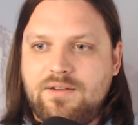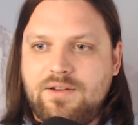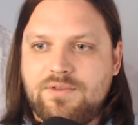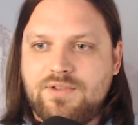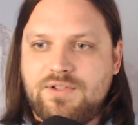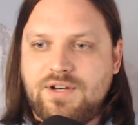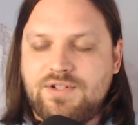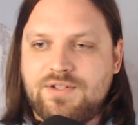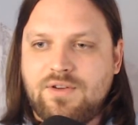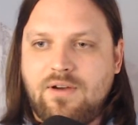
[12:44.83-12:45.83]

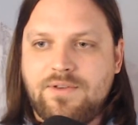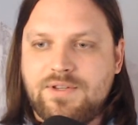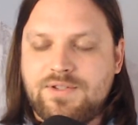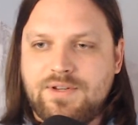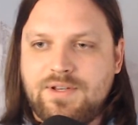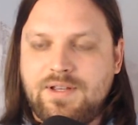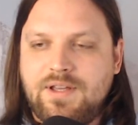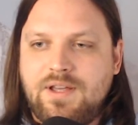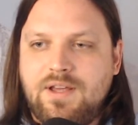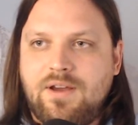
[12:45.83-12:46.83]
suggestions. Obviously,
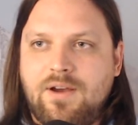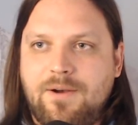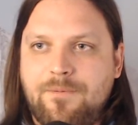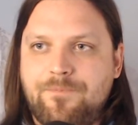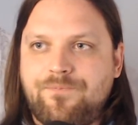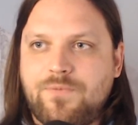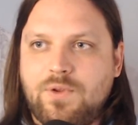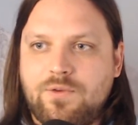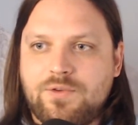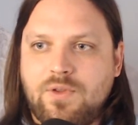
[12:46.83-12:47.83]

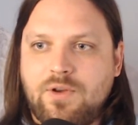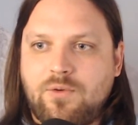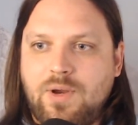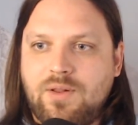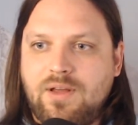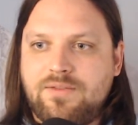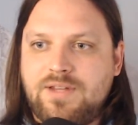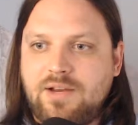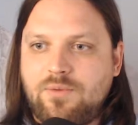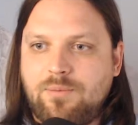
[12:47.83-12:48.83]
there's a lot of great left
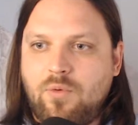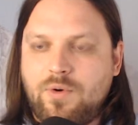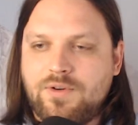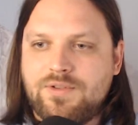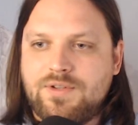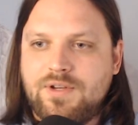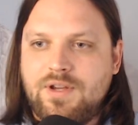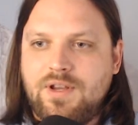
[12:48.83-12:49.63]
tech reporters